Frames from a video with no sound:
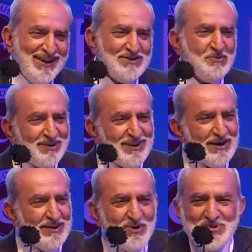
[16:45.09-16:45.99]
So
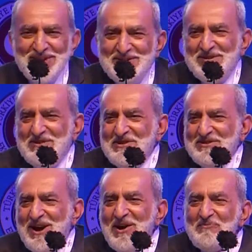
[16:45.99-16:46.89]
I say, all
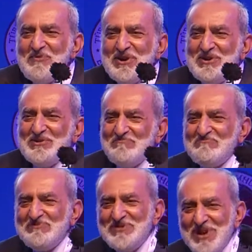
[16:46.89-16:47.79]
right, I'm going to
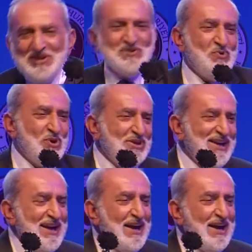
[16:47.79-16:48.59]
take his word.